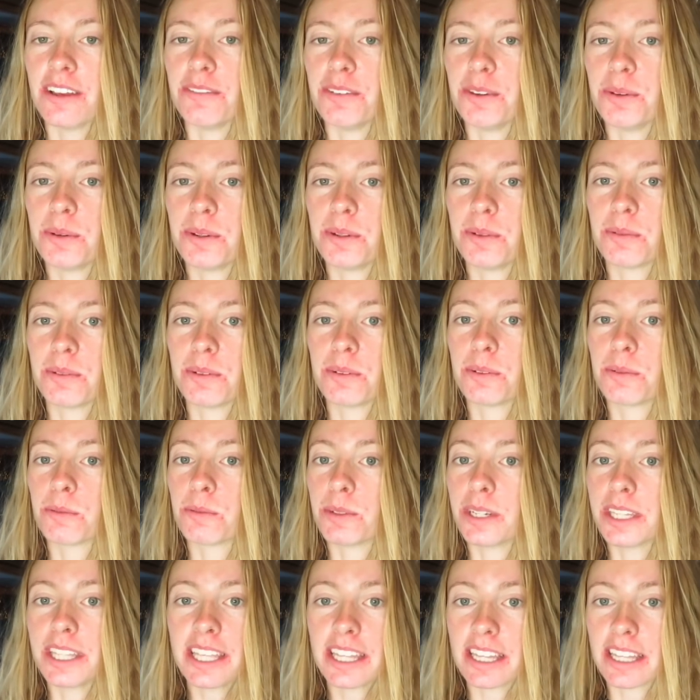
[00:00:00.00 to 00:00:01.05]
If you would
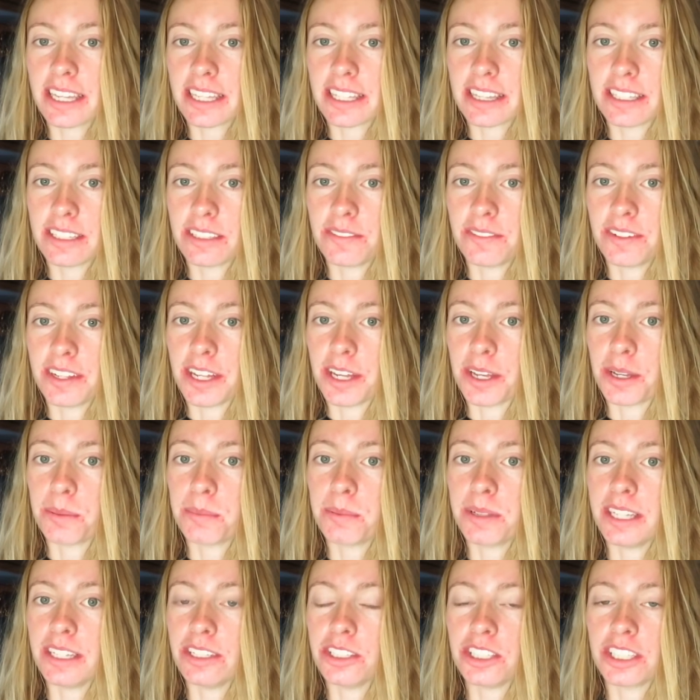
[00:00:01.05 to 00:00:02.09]
really like this
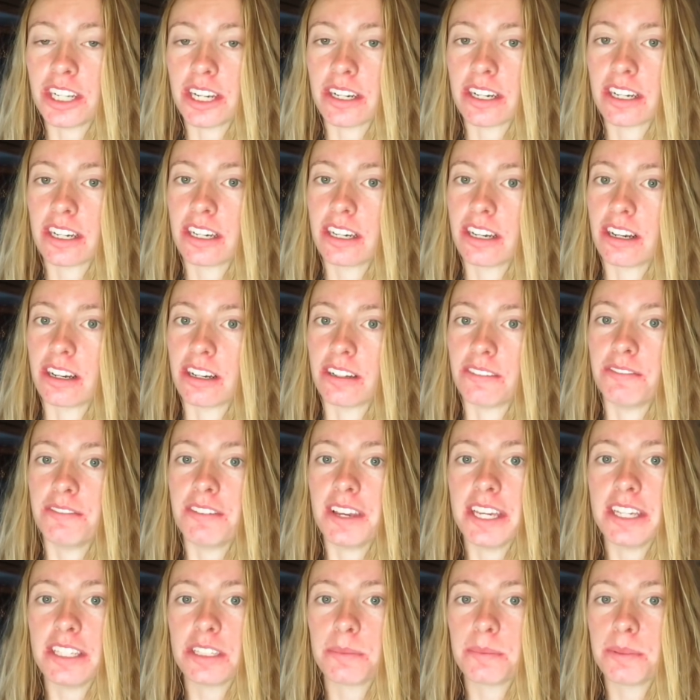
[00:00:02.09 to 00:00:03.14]
video, please share it
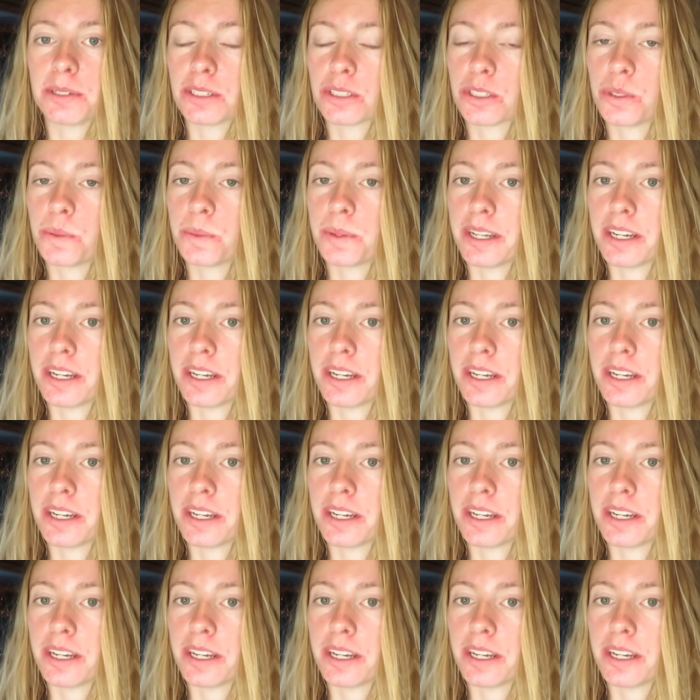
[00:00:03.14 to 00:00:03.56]
on Facebook,